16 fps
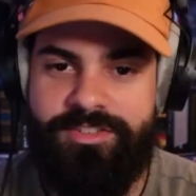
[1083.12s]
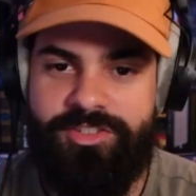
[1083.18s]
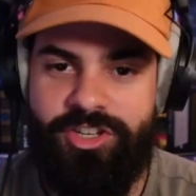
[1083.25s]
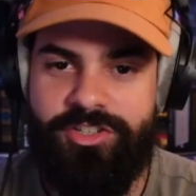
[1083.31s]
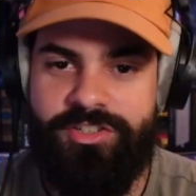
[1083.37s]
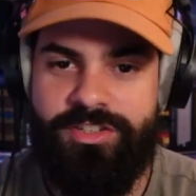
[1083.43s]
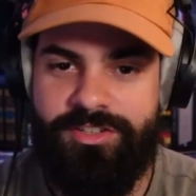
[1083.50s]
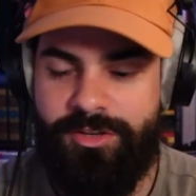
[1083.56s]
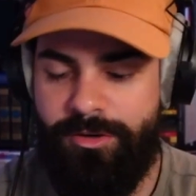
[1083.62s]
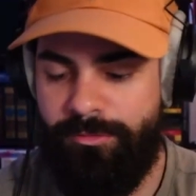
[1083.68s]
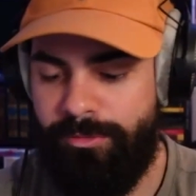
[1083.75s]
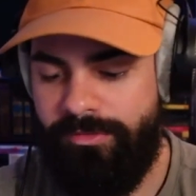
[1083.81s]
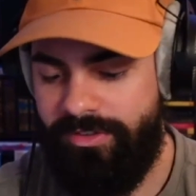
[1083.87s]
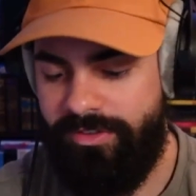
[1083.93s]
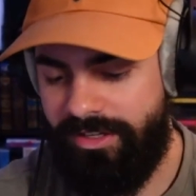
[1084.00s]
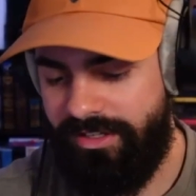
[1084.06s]
just as
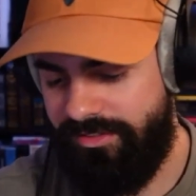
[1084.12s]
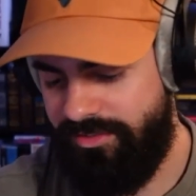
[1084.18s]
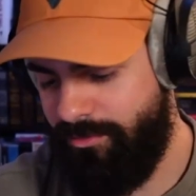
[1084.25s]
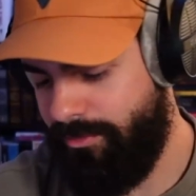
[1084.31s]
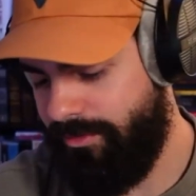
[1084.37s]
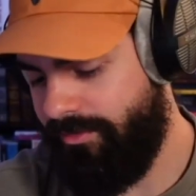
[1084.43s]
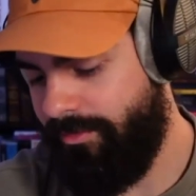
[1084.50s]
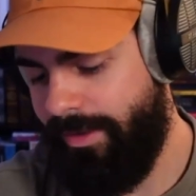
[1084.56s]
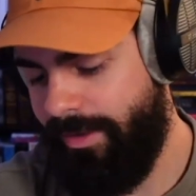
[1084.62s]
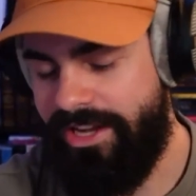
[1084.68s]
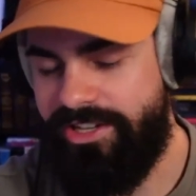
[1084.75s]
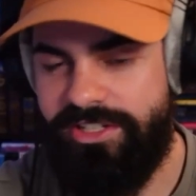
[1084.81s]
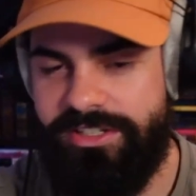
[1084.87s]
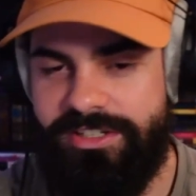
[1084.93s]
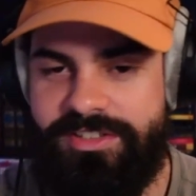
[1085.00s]
horrific as you would have imagined,